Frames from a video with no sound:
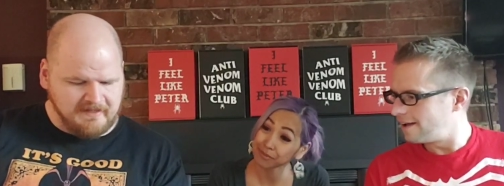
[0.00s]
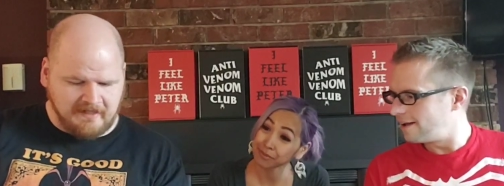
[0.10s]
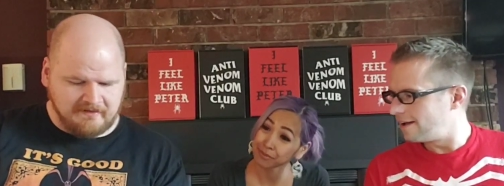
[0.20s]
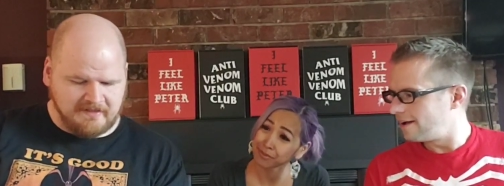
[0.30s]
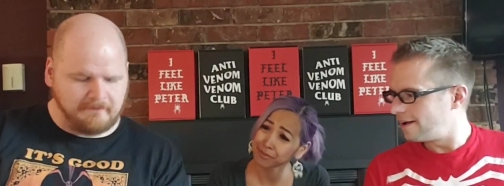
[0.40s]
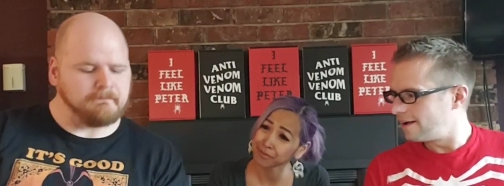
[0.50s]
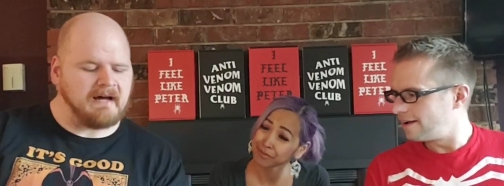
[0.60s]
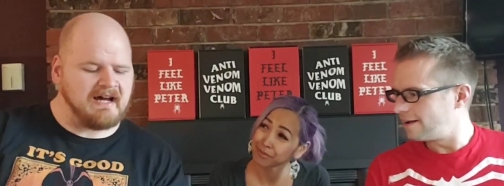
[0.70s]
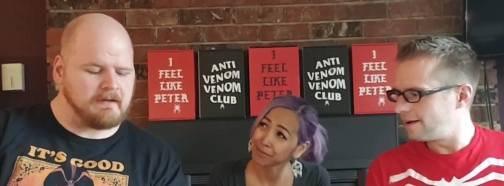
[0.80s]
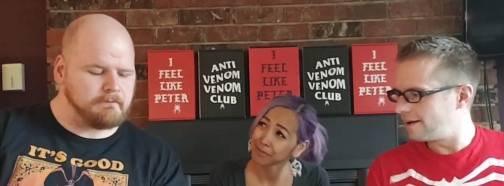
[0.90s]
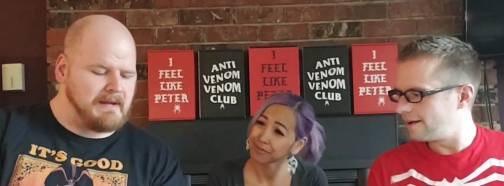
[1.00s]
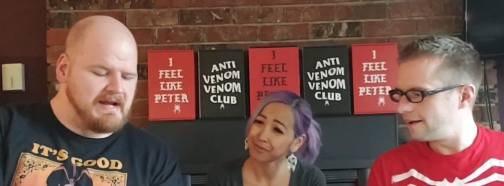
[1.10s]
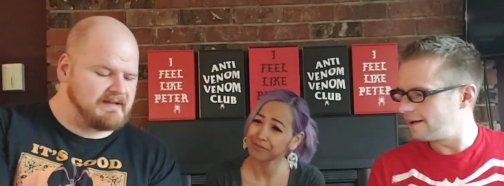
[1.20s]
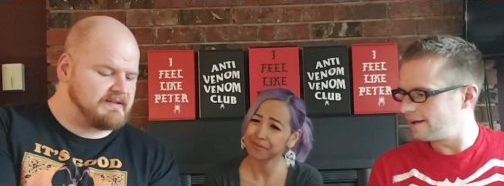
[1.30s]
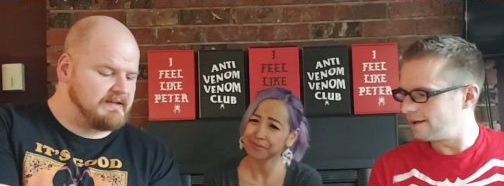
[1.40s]
Speaker 1: Kind of like a Mad
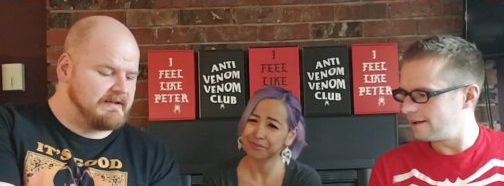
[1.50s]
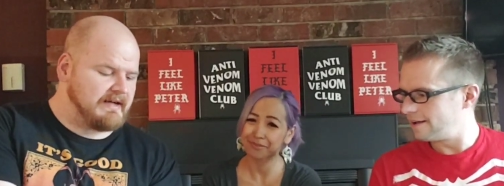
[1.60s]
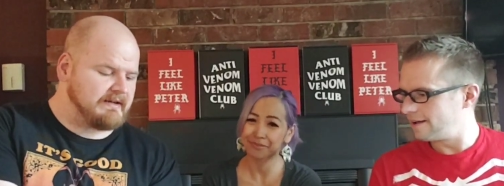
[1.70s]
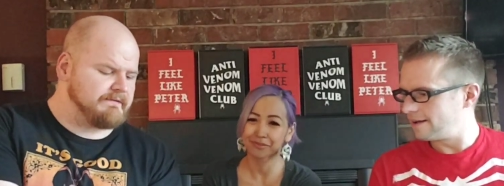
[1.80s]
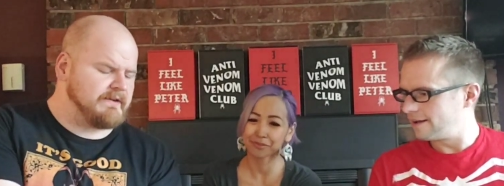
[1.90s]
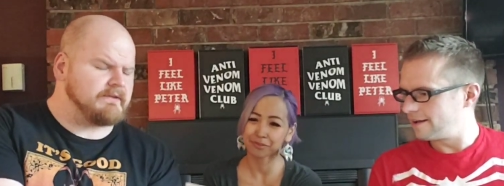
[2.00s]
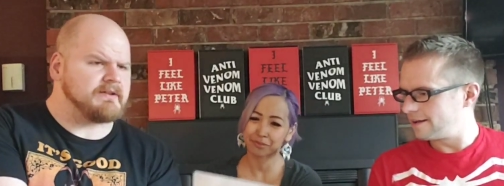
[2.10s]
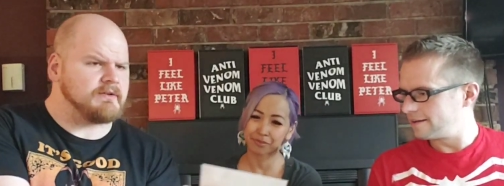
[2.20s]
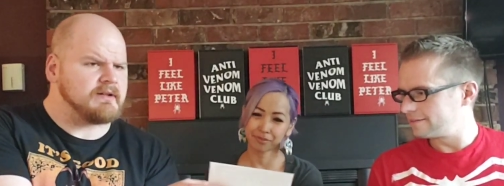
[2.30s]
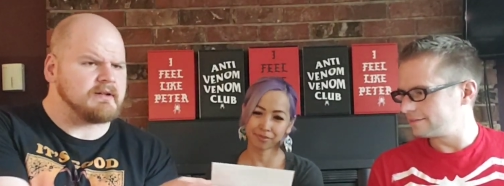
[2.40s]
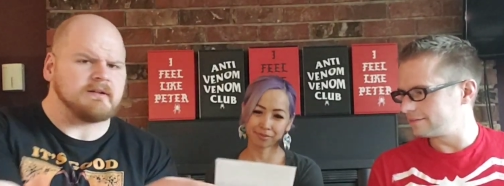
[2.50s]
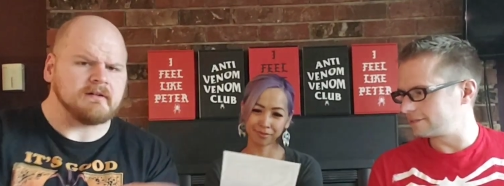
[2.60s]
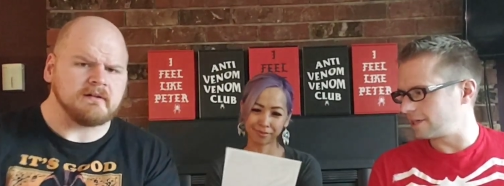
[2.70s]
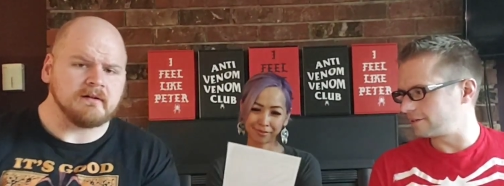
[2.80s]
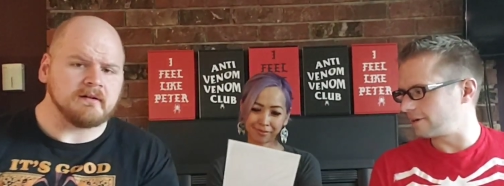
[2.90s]
Magazine kind of feel to it.
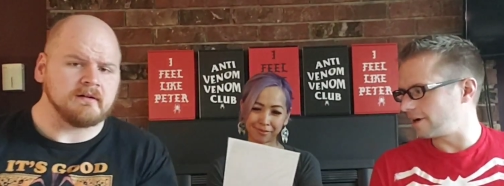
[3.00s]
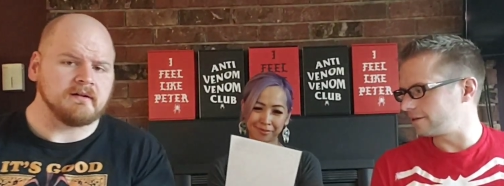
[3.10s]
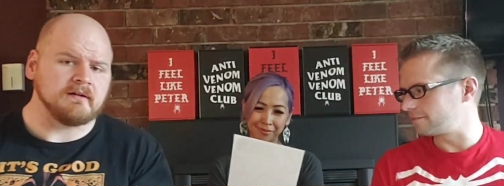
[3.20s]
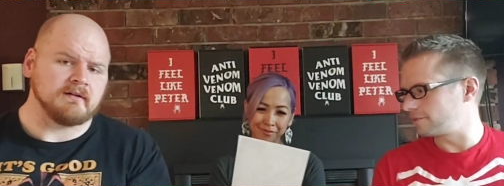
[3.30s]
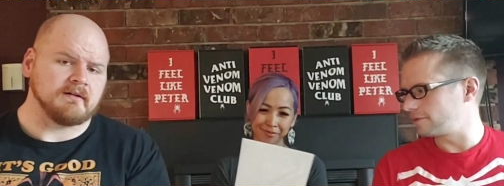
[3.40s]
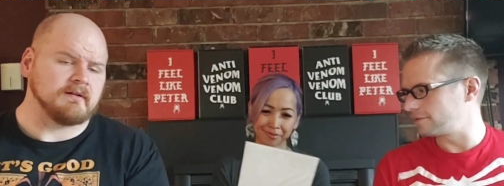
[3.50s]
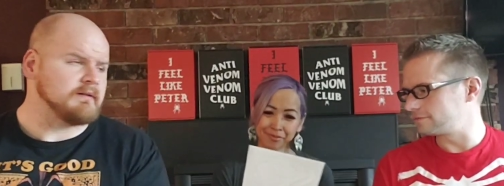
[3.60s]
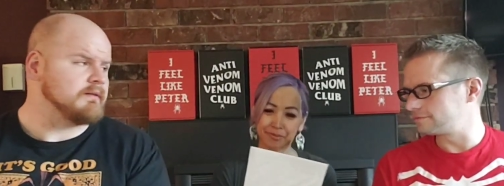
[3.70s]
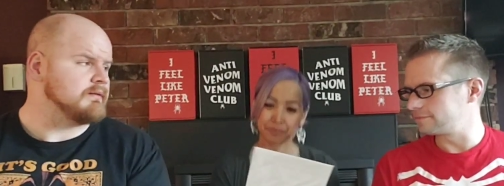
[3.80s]
Well, it's Edgar Allan Poe,